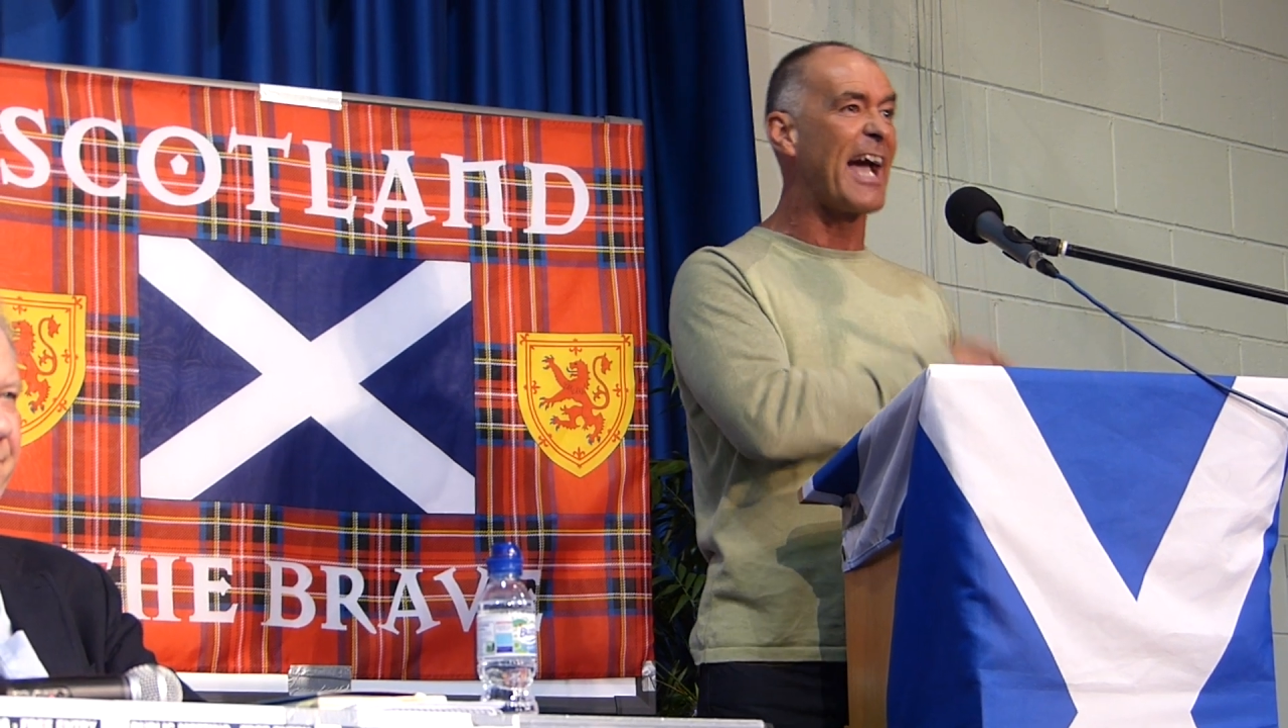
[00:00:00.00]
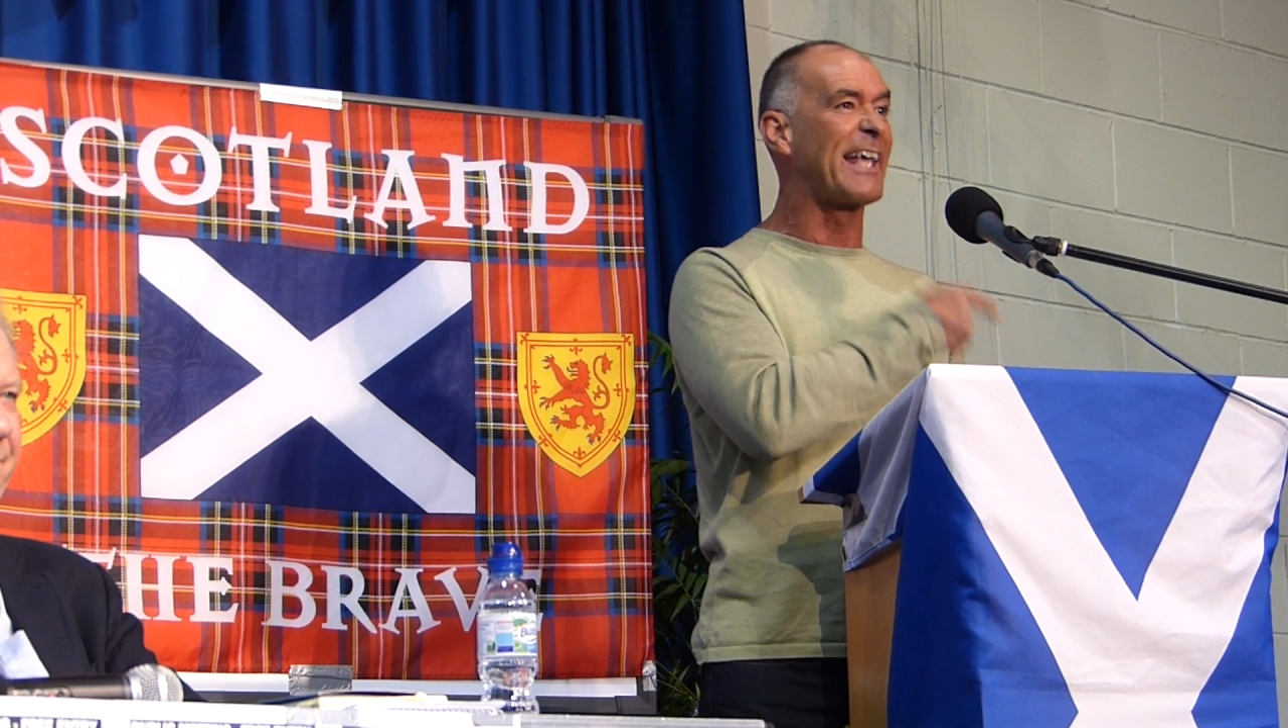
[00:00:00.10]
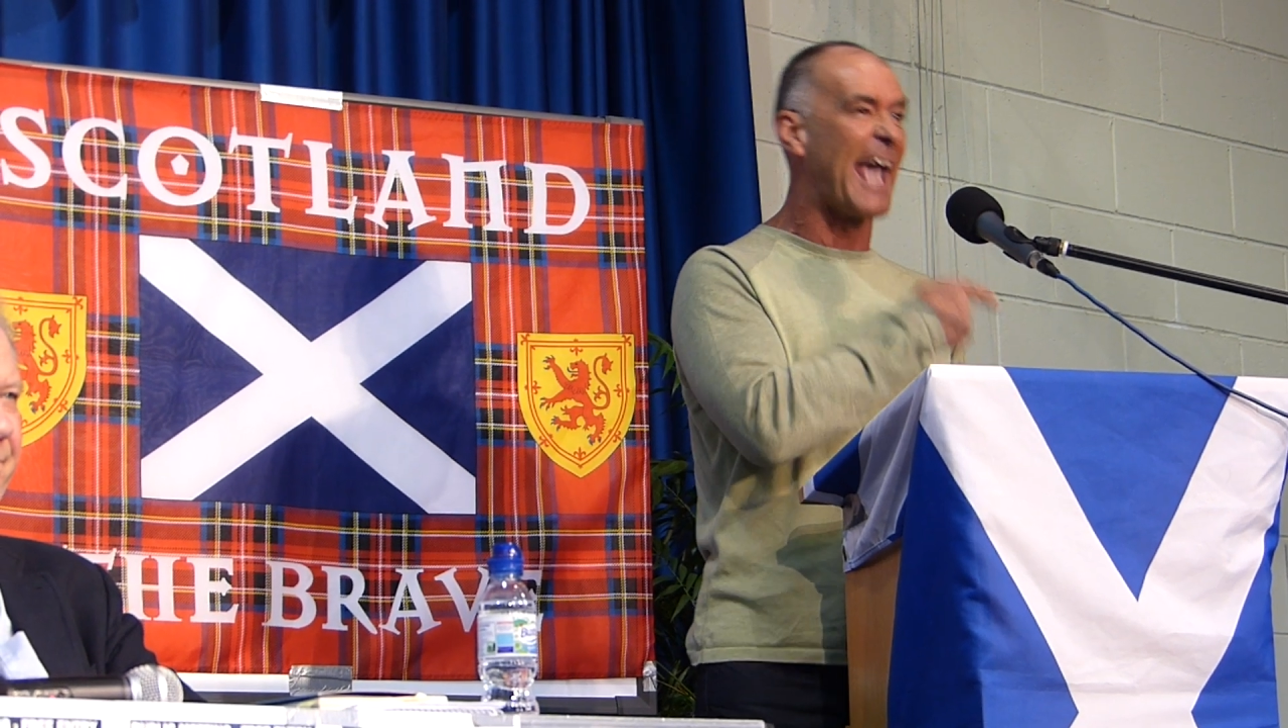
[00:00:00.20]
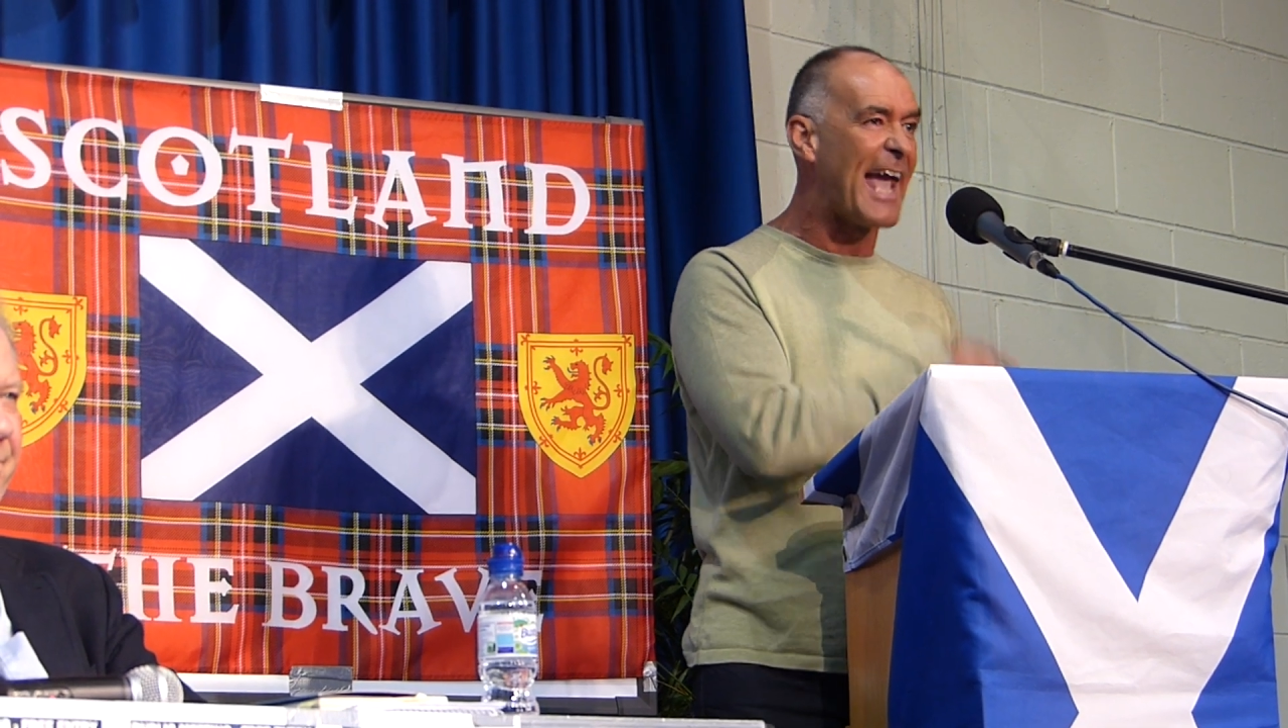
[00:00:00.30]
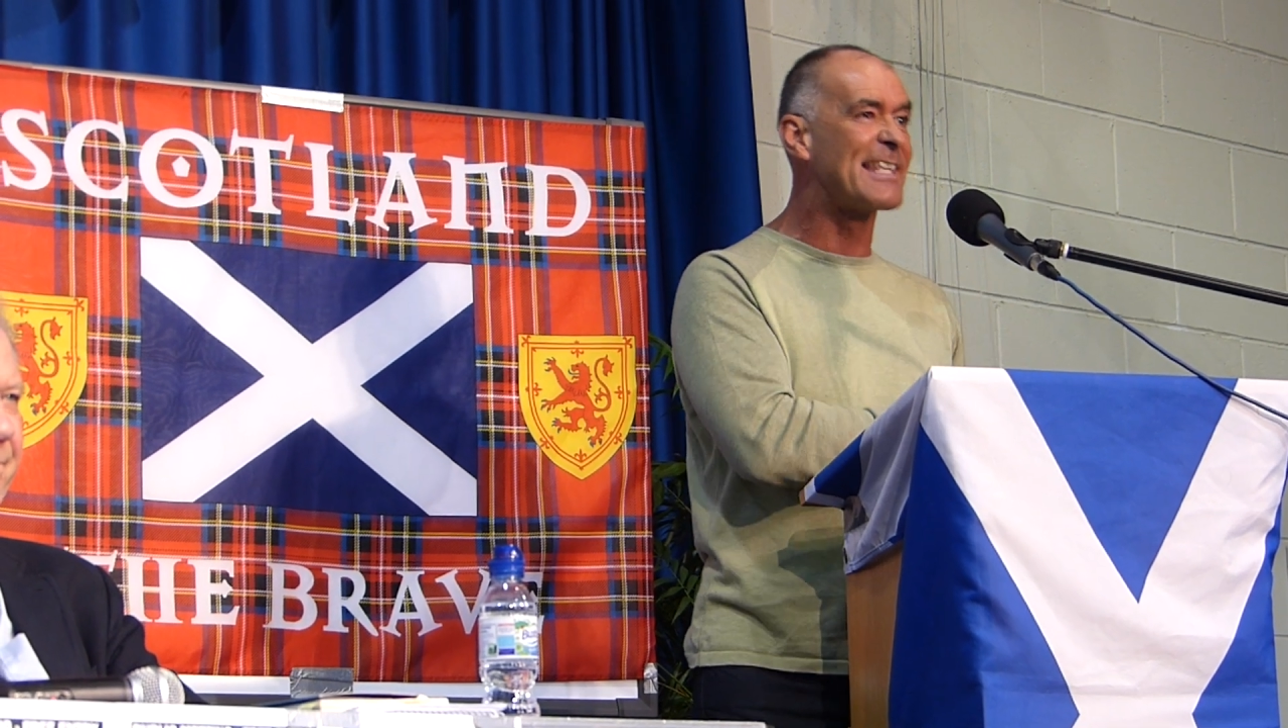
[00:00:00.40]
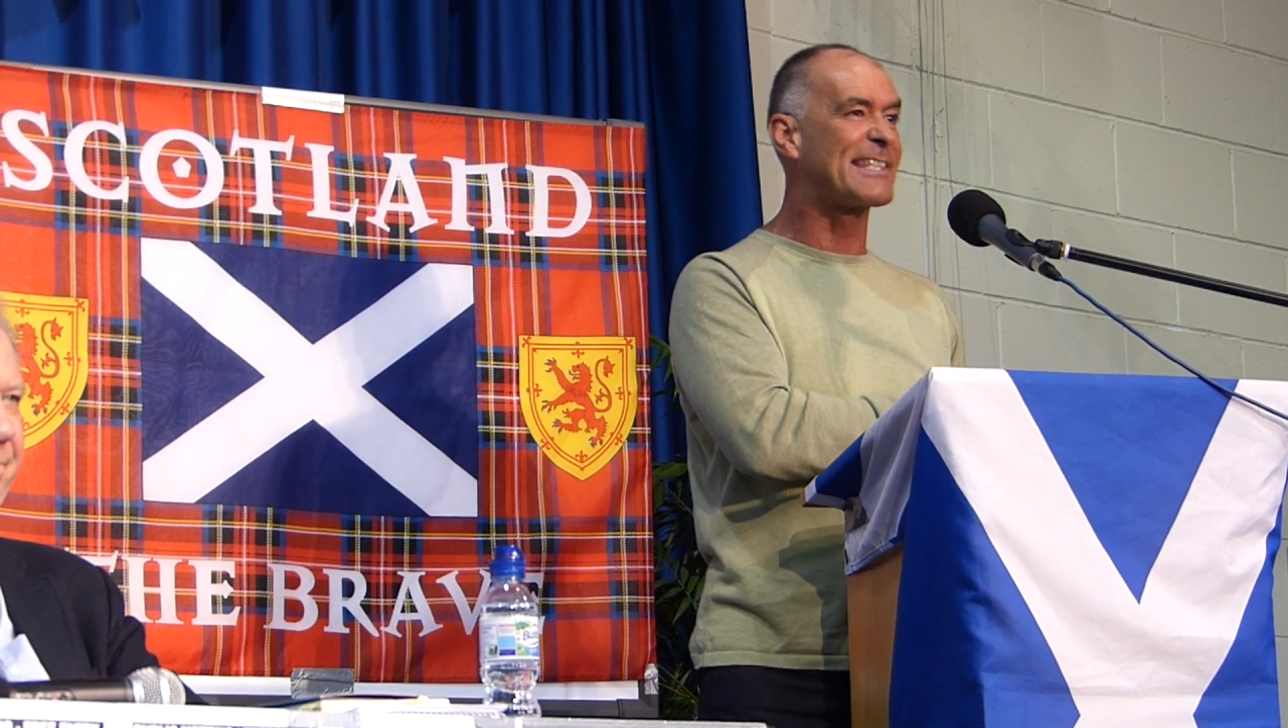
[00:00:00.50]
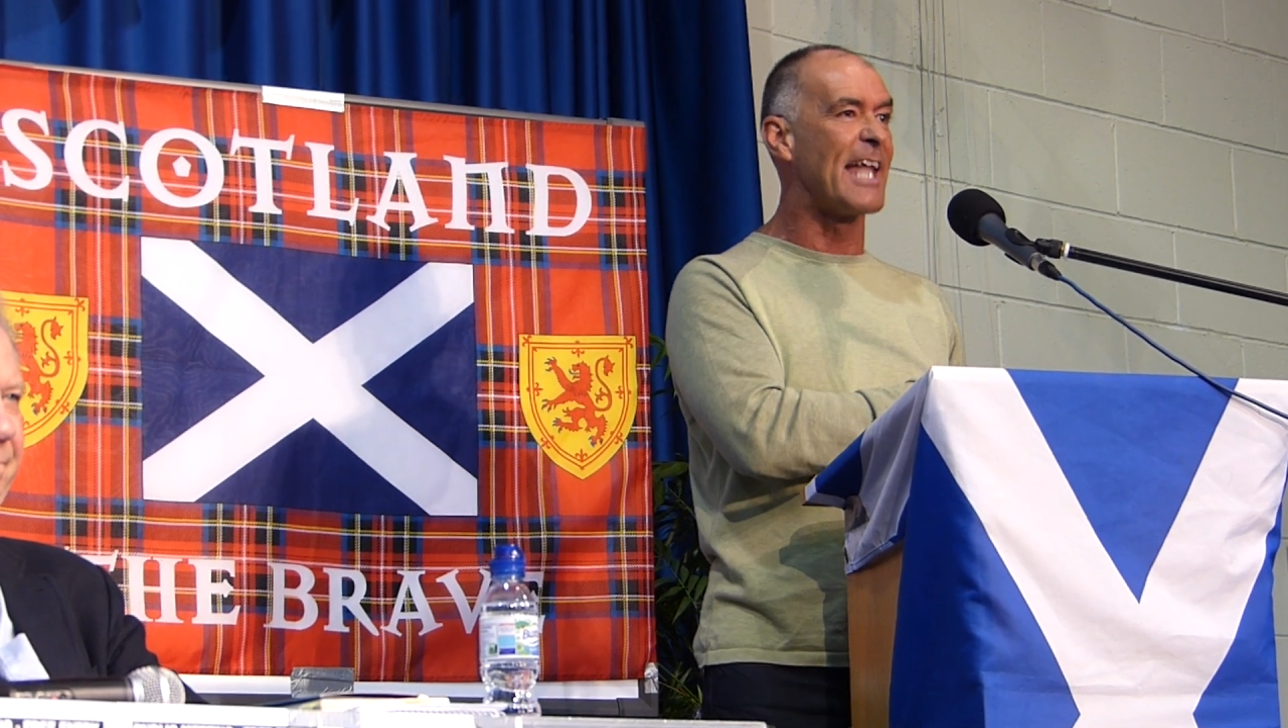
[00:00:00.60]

against